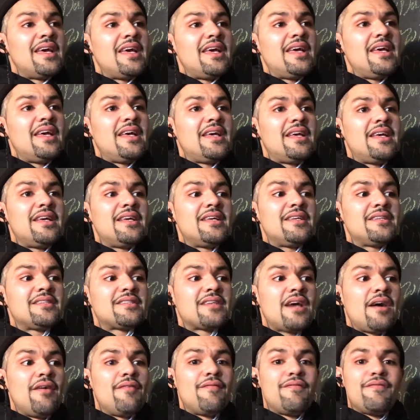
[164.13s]

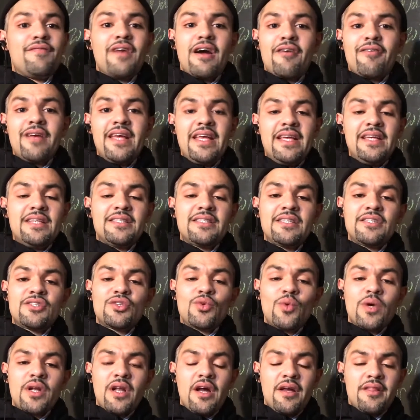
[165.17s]
is very easy
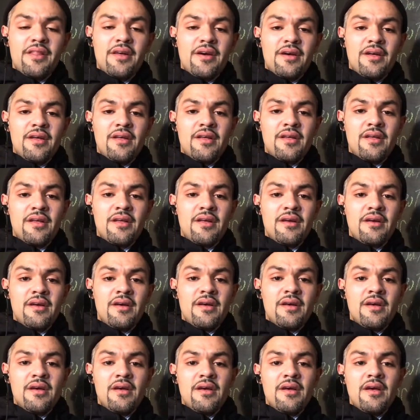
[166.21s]
to another.
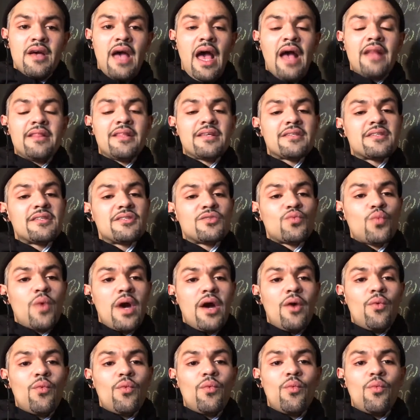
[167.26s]
And this is
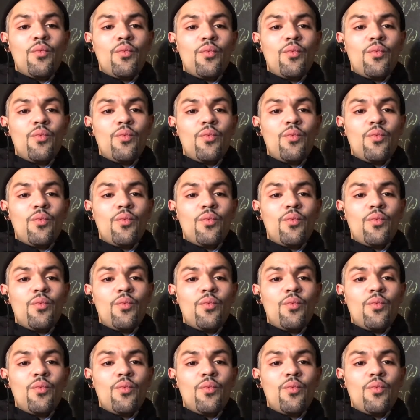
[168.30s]
what